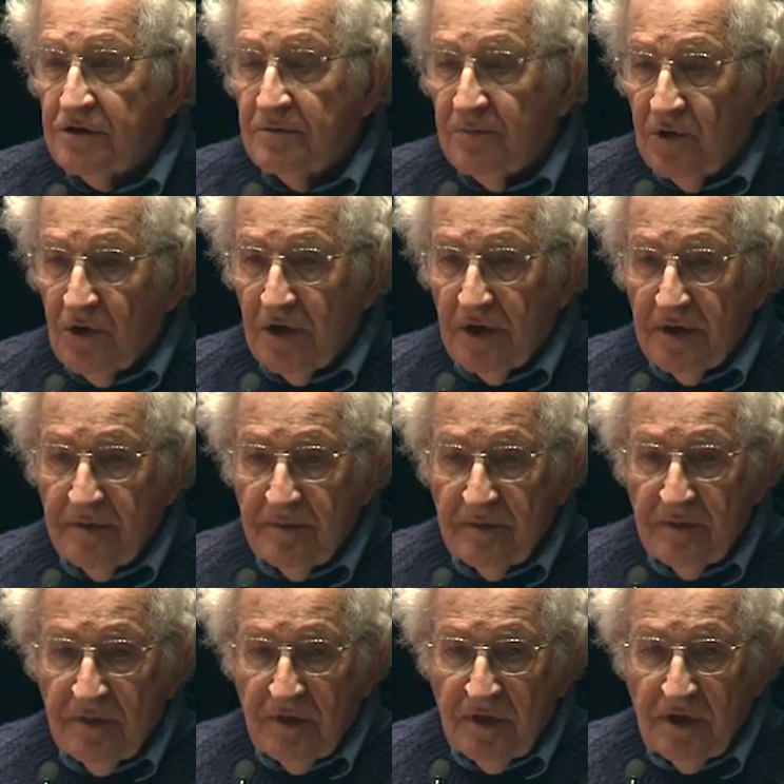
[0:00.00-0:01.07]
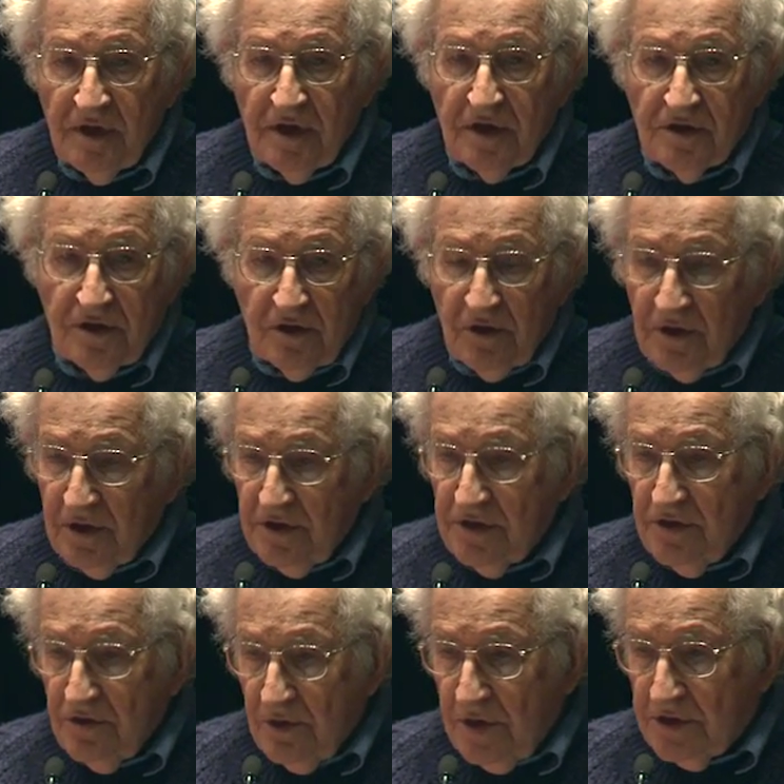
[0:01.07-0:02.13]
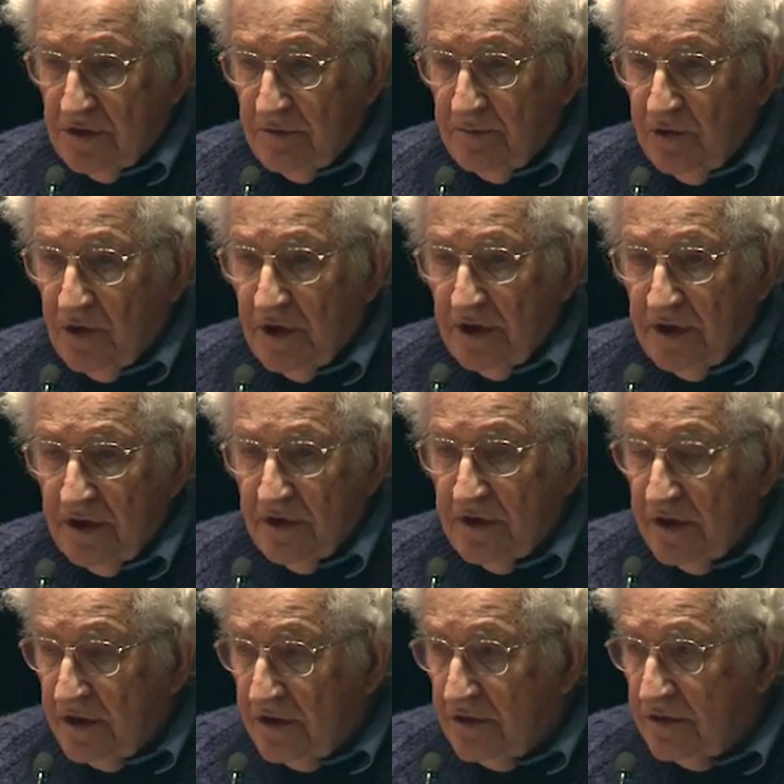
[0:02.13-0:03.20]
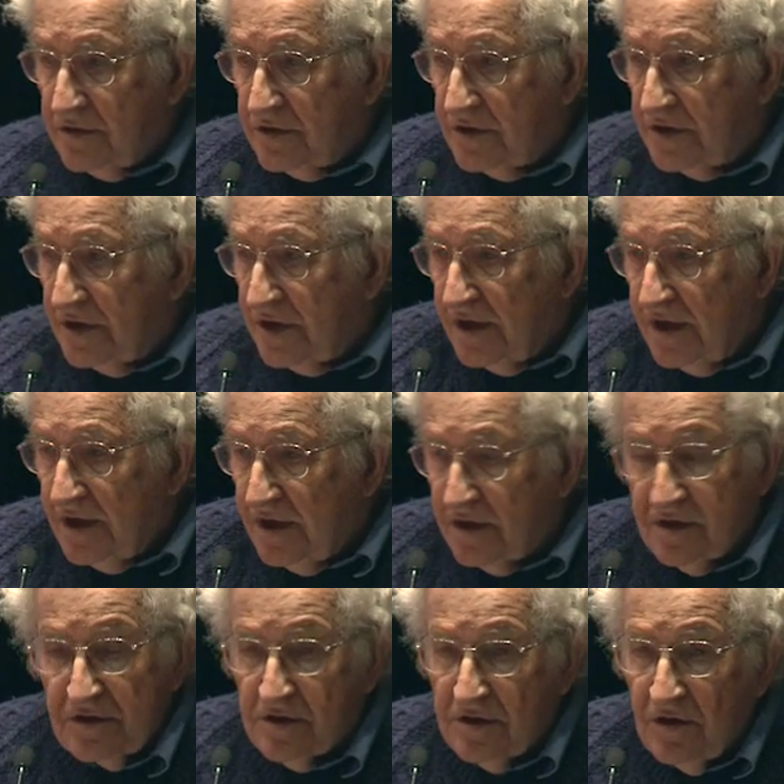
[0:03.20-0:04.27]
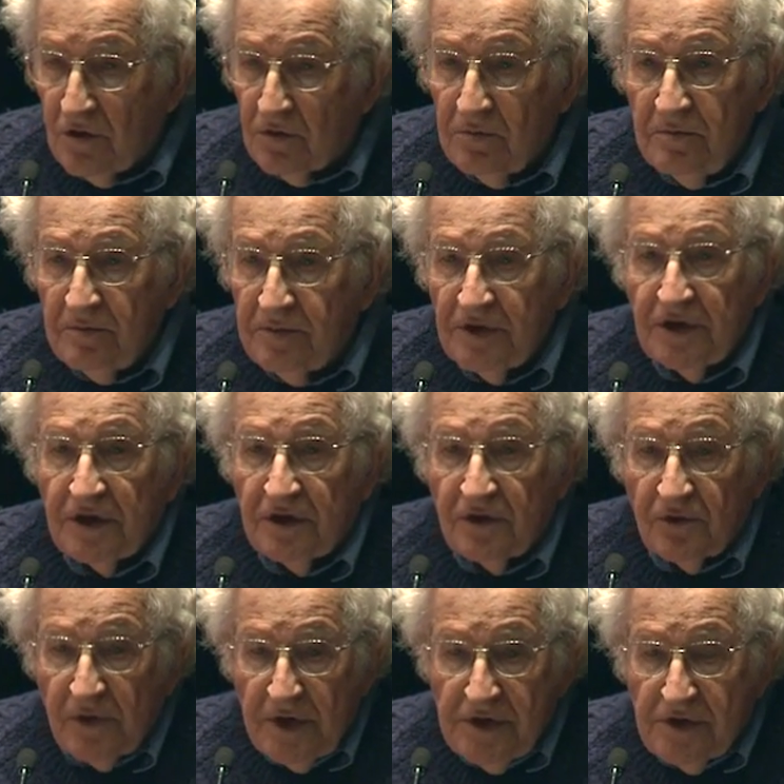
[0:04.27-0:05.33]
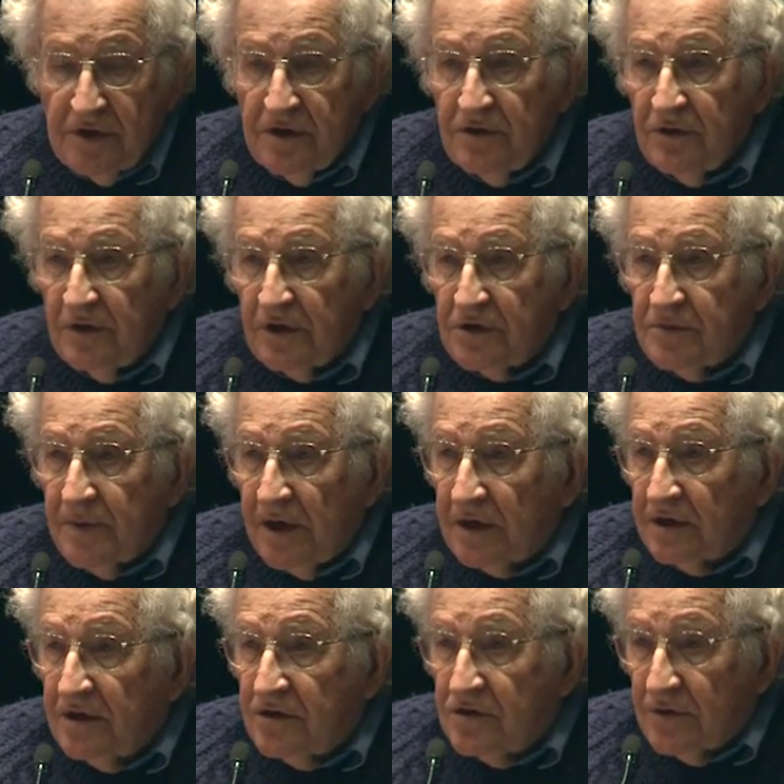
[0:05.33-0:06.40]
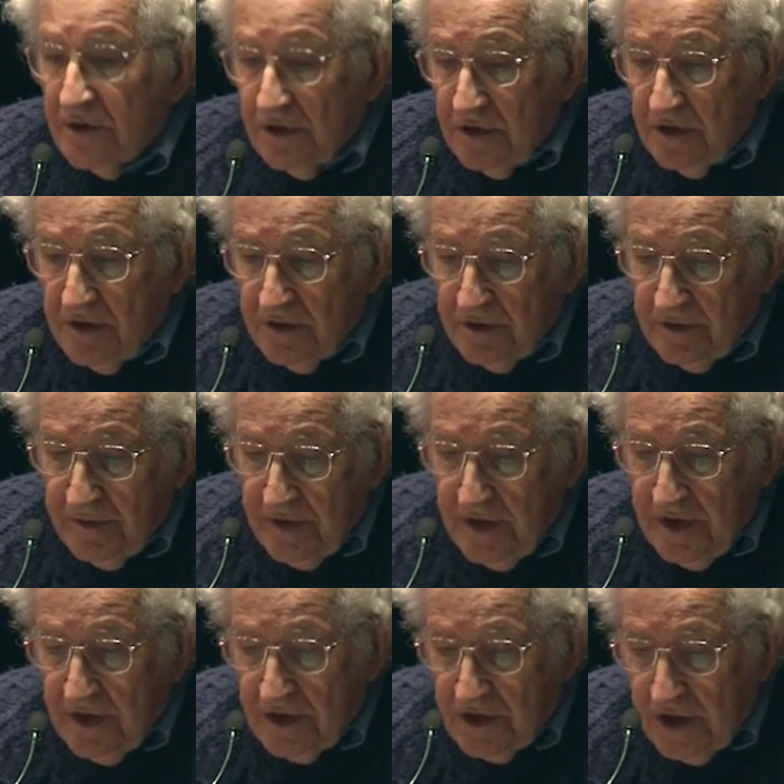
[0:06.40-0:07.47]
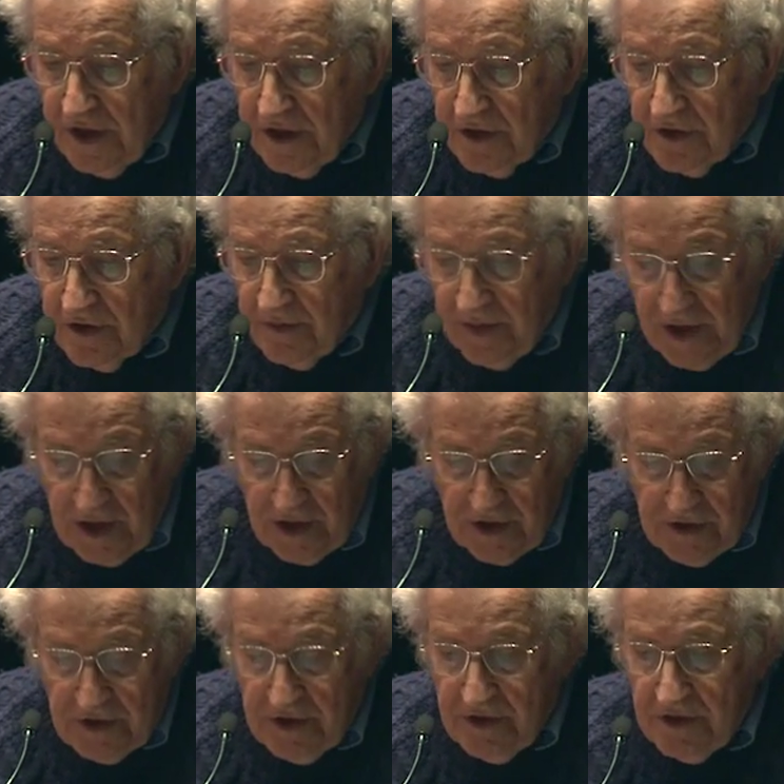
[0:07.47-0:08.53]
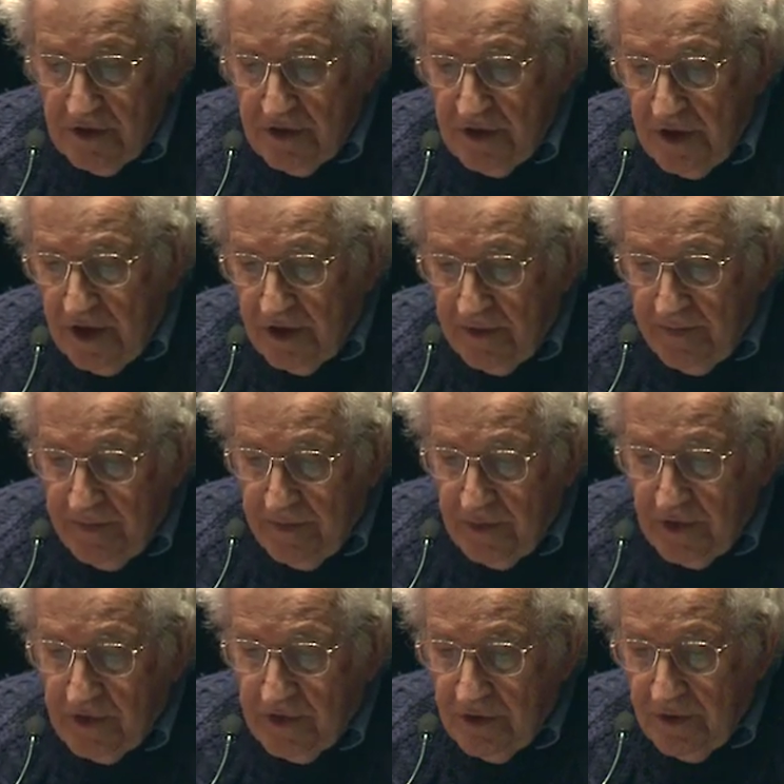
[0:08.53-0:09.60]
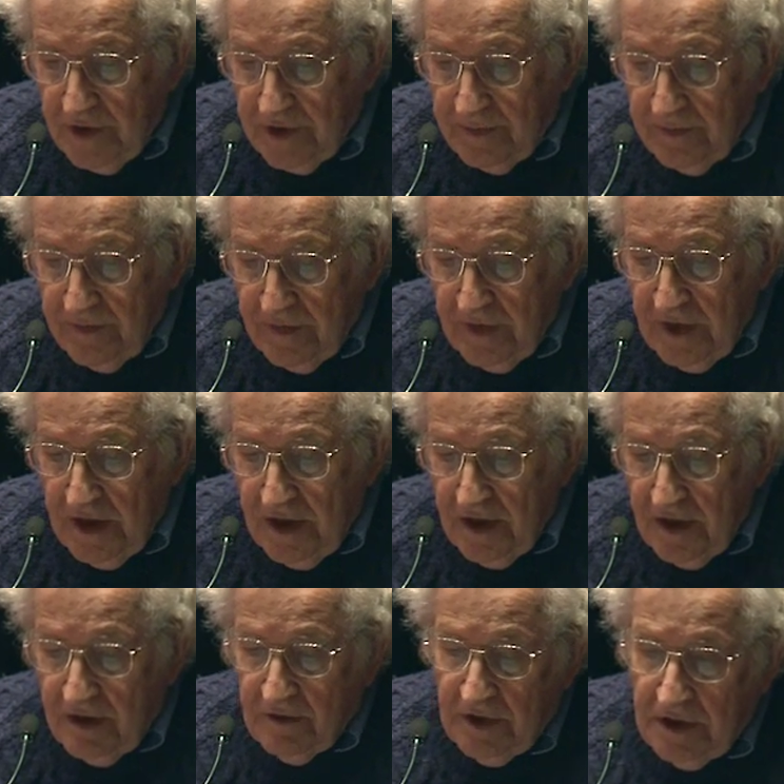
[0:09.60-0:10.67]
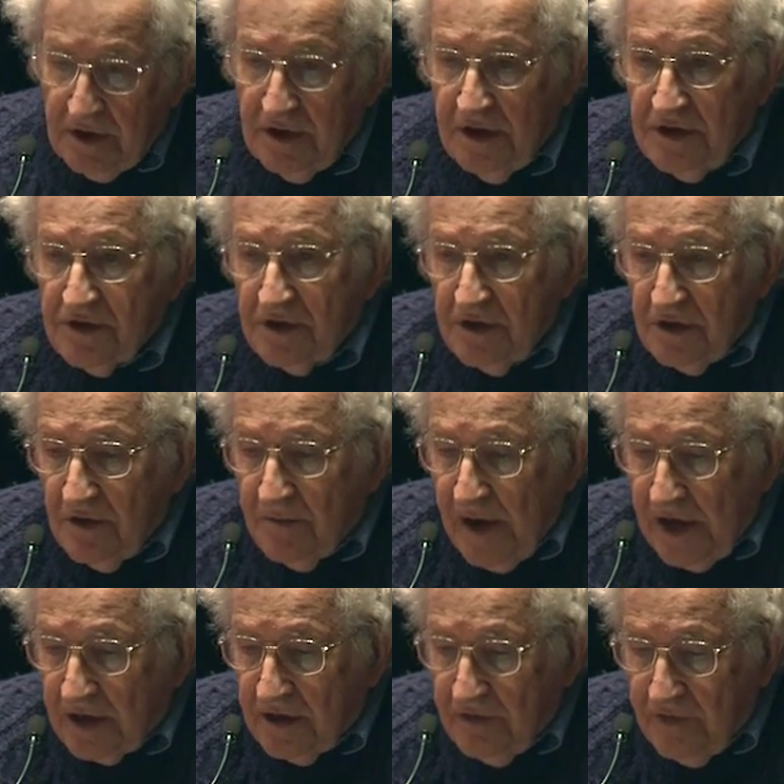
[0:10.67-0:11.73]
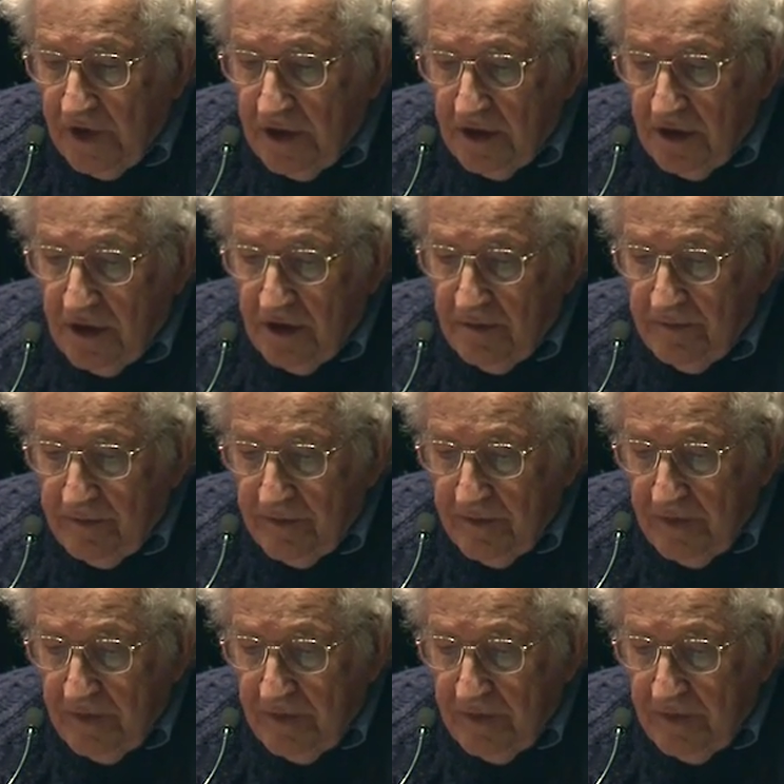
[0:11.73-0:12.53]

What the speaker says: support. As long as U.S. support continues, there's no particular reason to expect Israel to change the policies it's now pursuing. Well, let's go back to Vietnam.